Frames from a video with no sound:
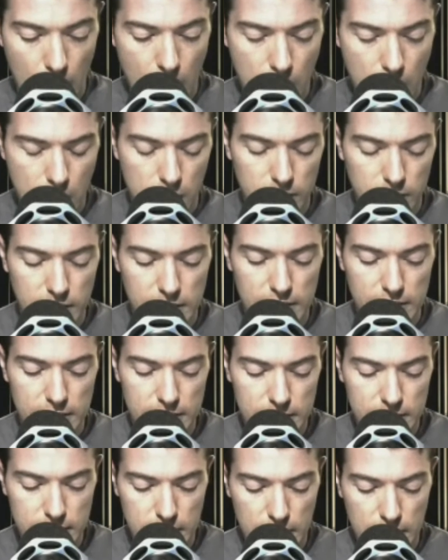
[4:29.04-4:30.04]
Article
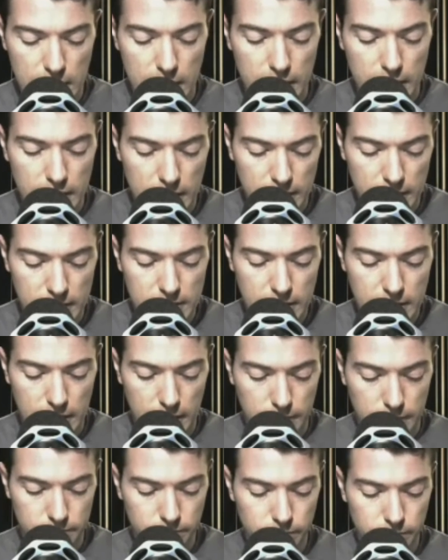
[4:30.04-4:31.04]

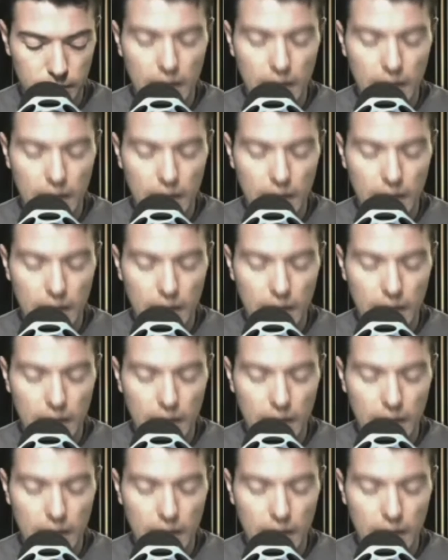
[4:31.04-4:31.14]
19,